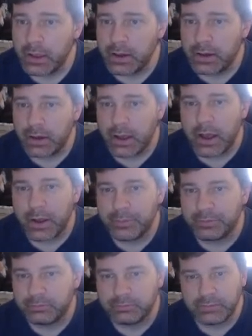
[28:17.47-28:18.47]

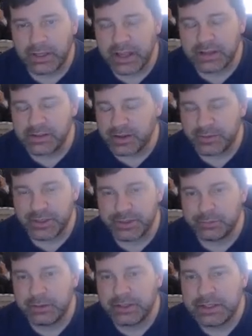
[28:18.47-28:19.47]
again, I'm just
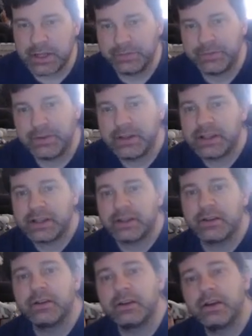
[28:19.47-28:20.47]
really not feeling
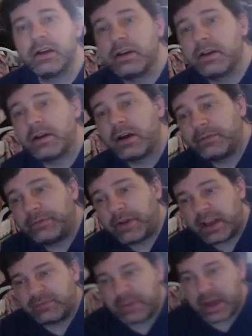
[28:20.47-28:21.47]
5
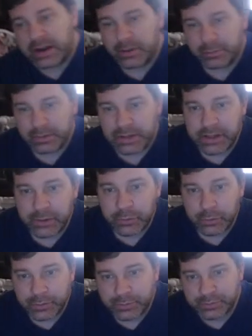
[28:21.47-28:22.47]
mana blink
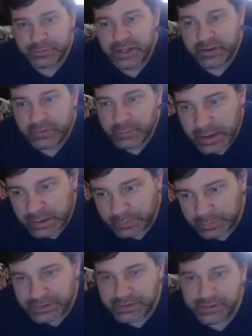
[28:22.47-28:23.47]
or 7 mana
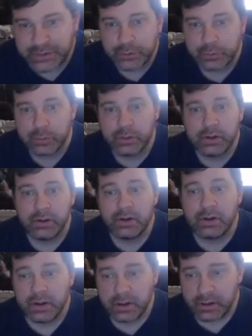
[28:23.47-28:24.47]
blink 2.
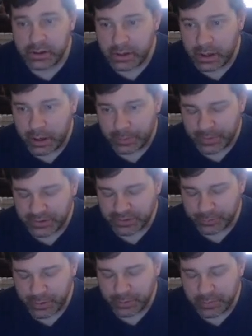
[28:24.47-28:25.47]
That's a
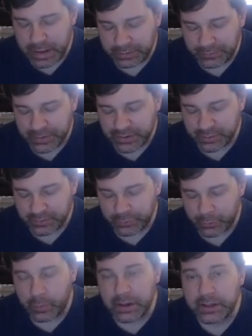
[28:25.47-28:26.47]
big mana investment for a
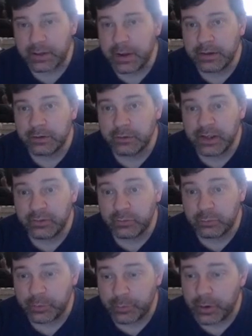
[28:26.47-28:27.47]
white commander, even
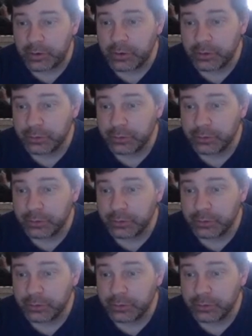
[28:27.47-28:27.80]
with partner.